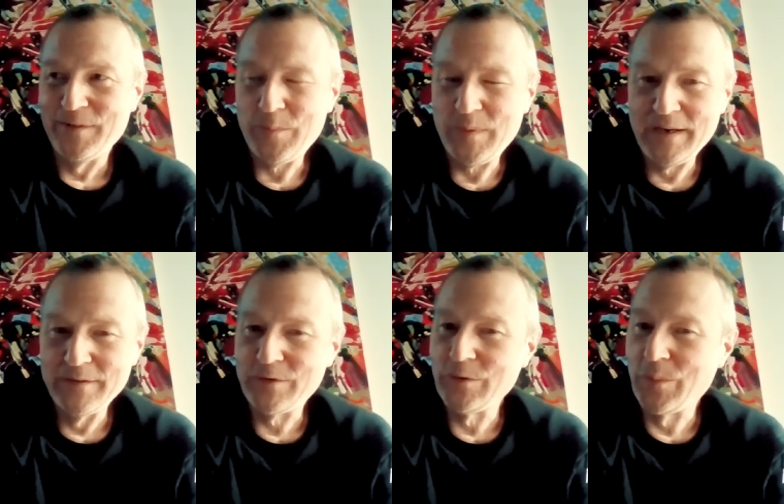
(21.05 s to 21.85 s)
that
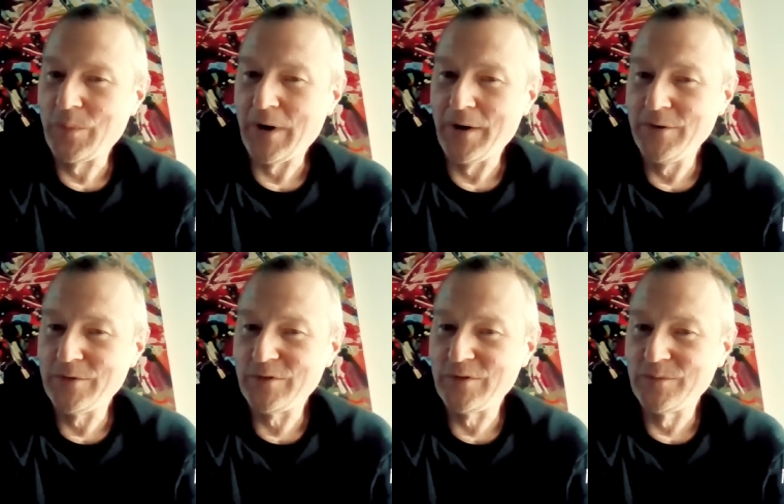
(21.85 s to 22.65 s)
begins to
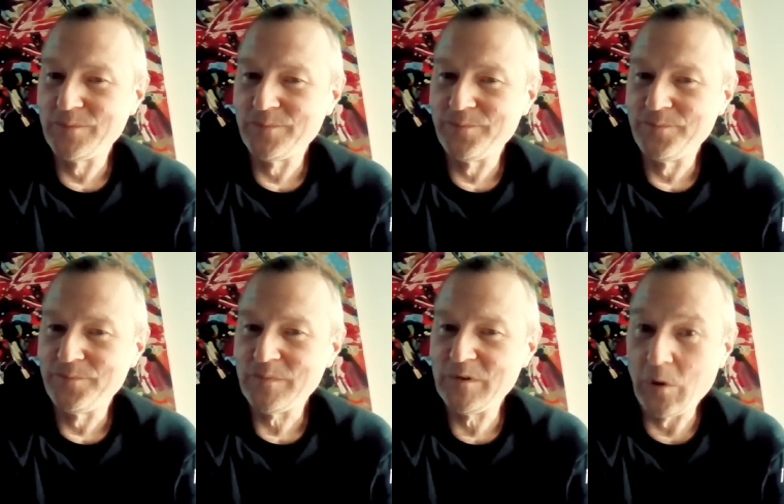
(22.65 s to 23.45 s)
approach
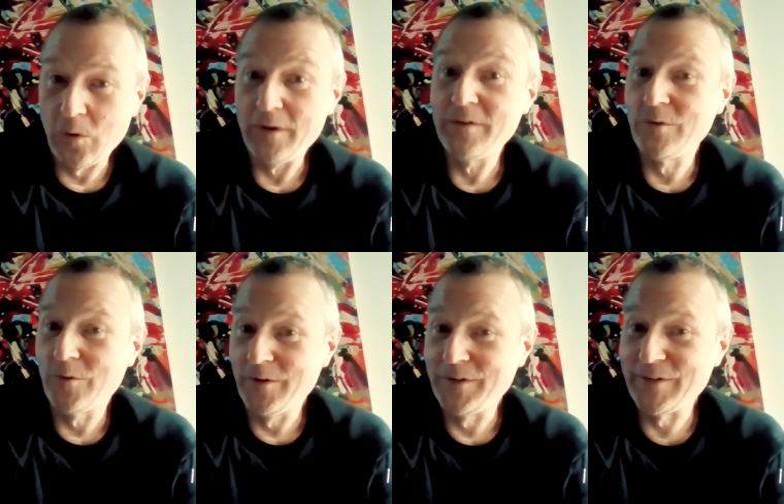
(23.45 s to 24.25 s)
knowledge
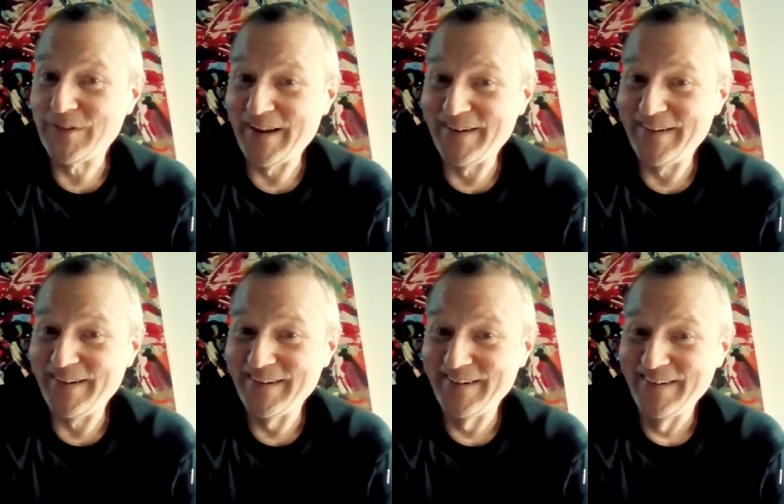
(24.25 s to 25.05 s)
or
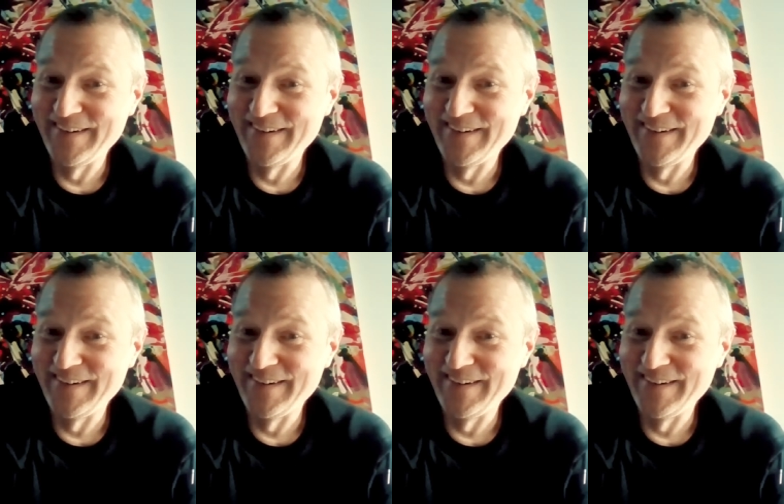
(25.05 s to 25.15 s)
understanding.